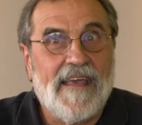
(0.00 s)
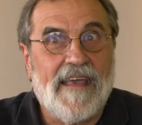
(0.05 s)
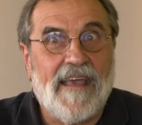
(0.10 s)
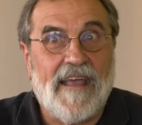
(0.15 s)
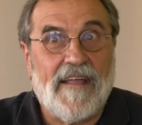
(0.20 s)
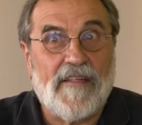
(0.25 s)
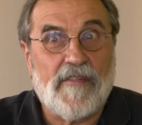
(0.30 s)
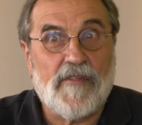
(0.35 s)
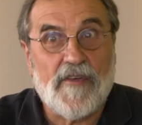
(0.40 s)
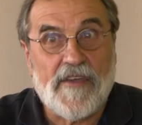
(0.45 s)

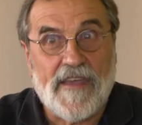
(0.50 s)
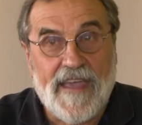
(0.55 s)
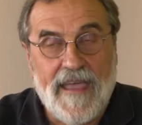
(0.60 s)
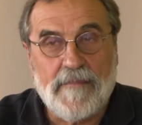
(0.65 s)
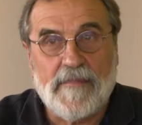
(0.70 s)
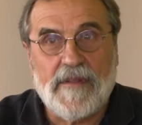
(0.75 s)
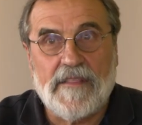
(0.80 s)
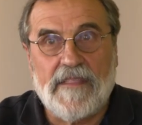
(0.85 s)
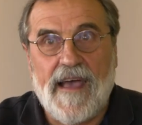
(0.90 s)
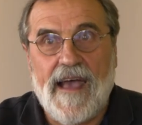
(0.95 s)
And she
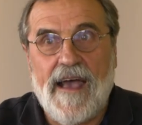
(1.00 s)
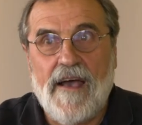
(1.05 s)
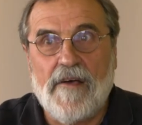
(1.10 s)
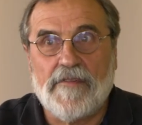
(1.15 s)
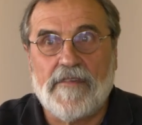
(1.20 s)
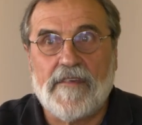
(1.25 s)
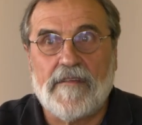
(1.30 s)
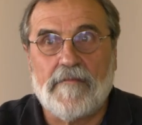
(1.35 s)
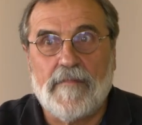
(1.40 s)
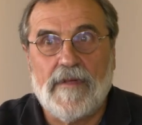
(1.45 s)
came to the
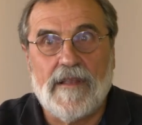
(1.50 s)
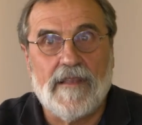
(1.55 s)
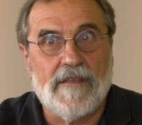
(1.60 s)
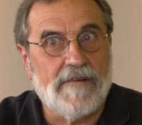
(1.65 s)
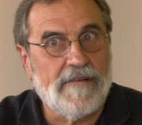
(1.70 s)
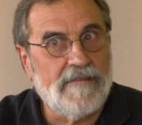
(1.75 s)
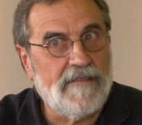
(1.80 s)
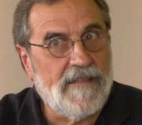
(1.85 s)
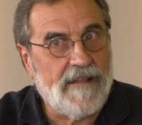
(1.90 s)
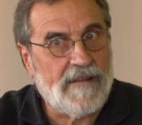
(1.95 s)
house, and we
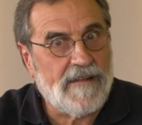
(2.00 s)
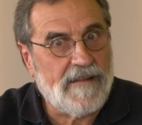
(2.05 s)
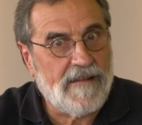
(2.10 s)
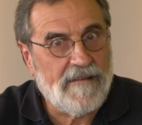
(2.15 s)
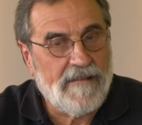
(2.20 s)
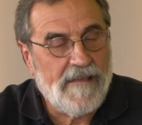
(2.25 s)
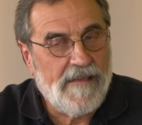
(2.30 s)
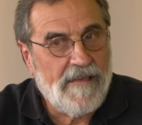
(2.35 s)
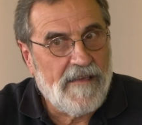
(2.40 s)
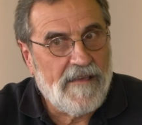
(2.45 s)
learned that